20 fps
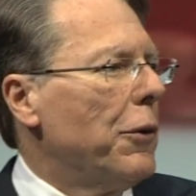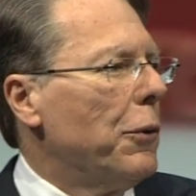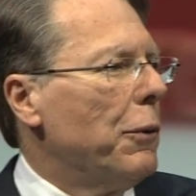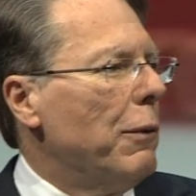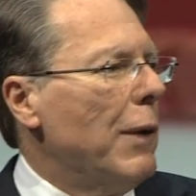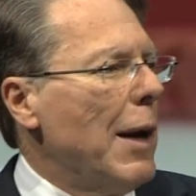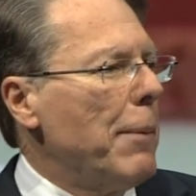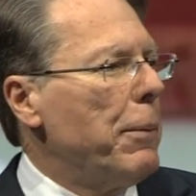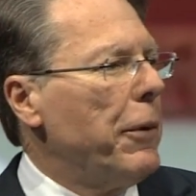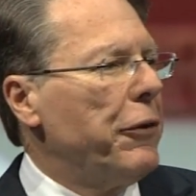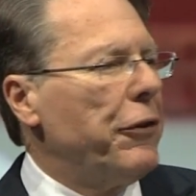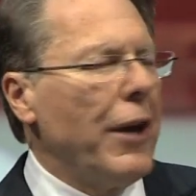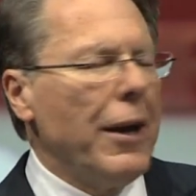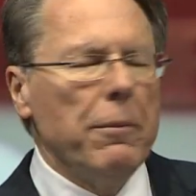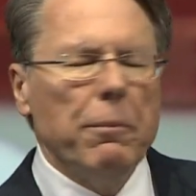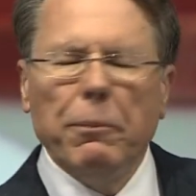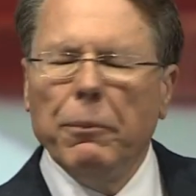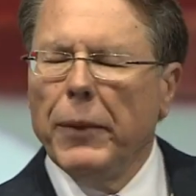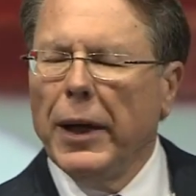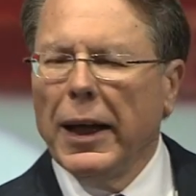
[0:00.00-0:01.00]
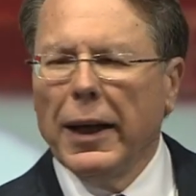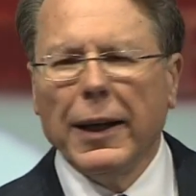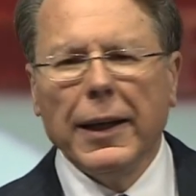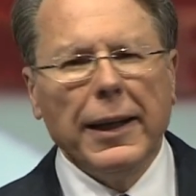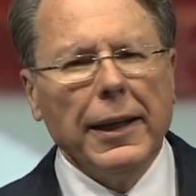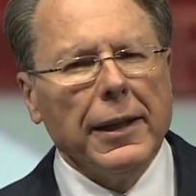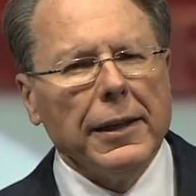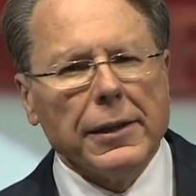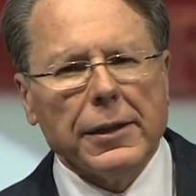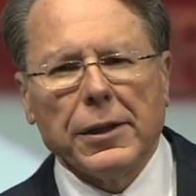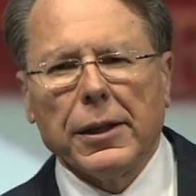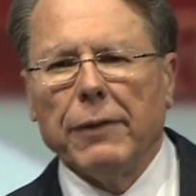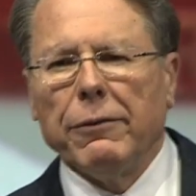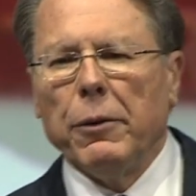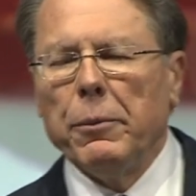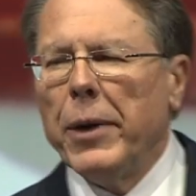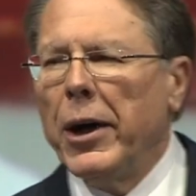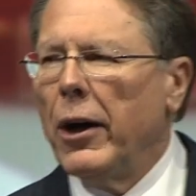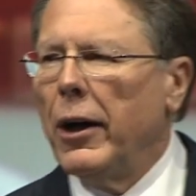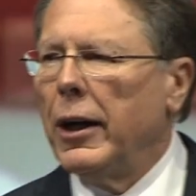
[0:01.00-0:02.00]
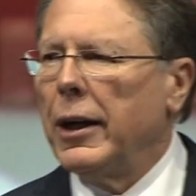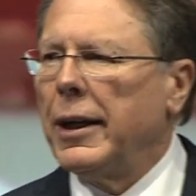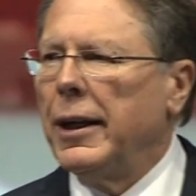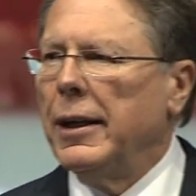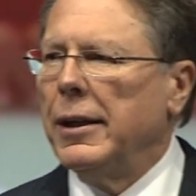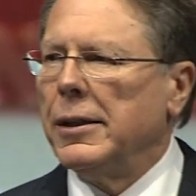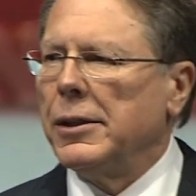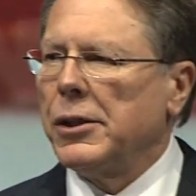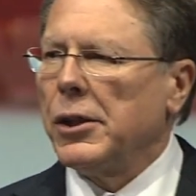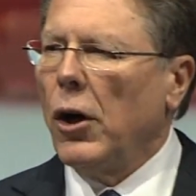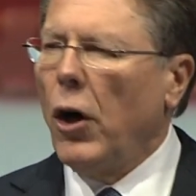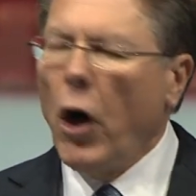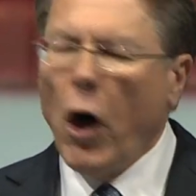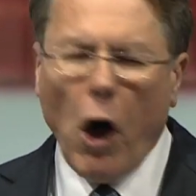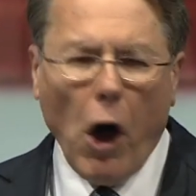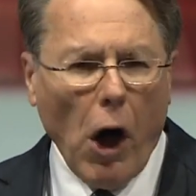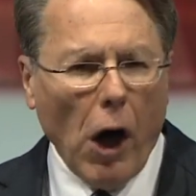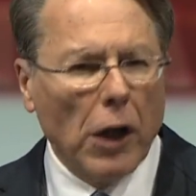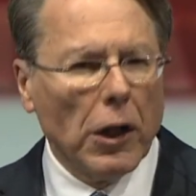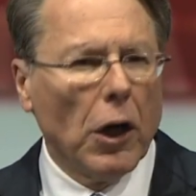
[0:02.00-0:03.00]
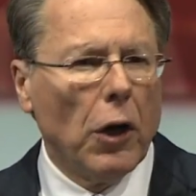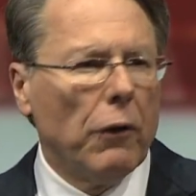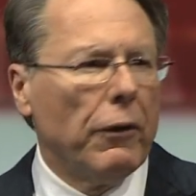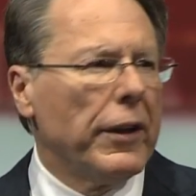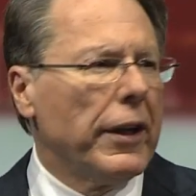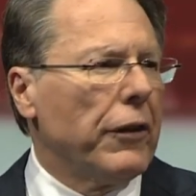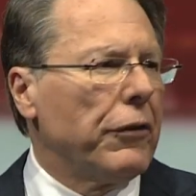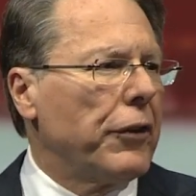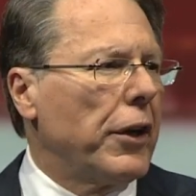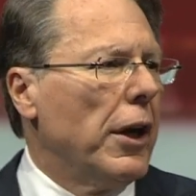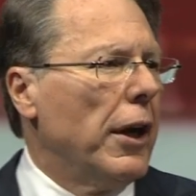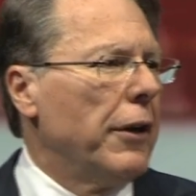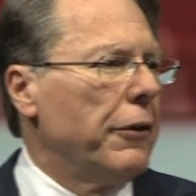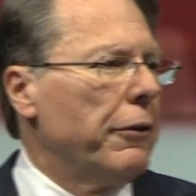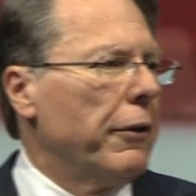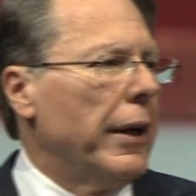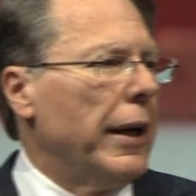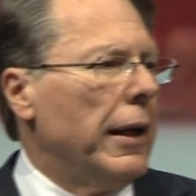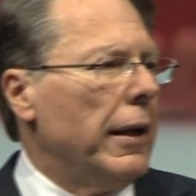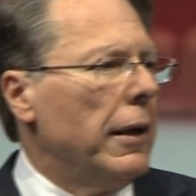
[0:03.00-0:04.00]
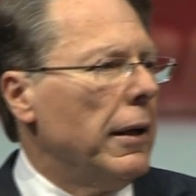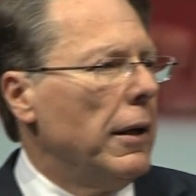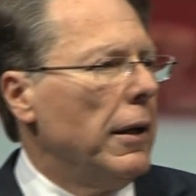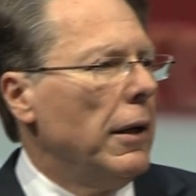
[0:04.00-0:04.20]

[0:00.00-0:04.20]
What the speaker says: represent millions of Americans all over this country,